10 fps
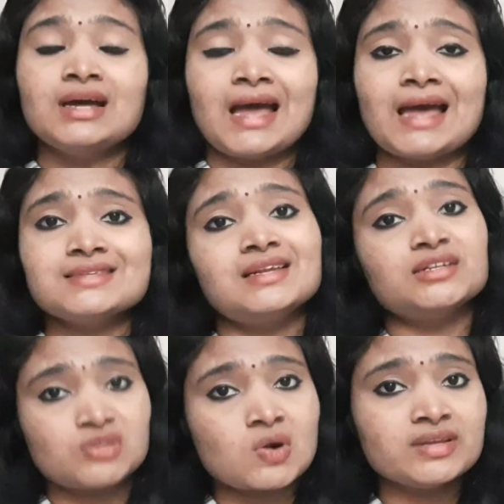as
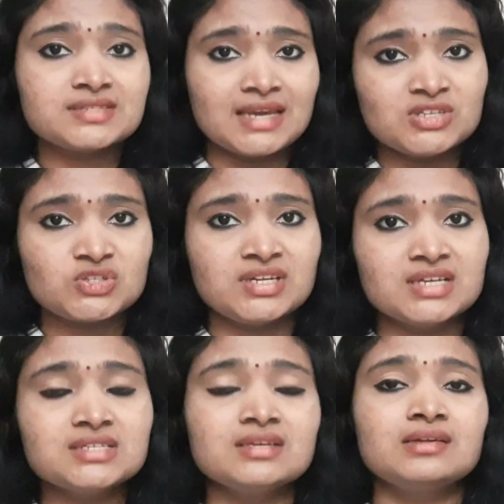electronics
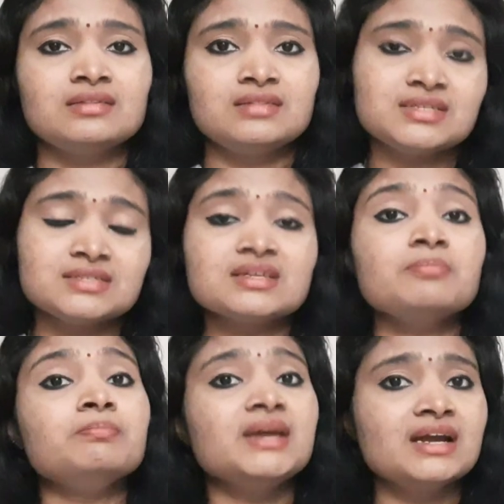engineers, this is a
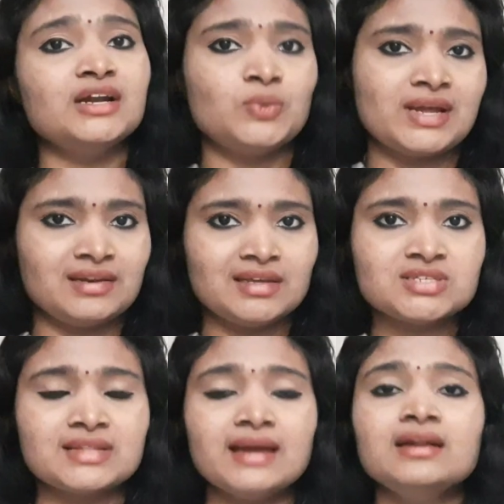big advantage
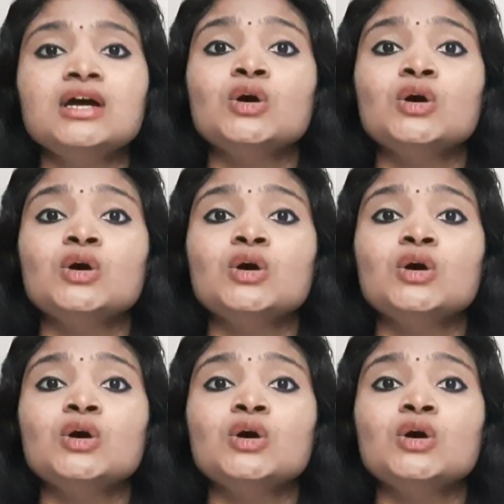that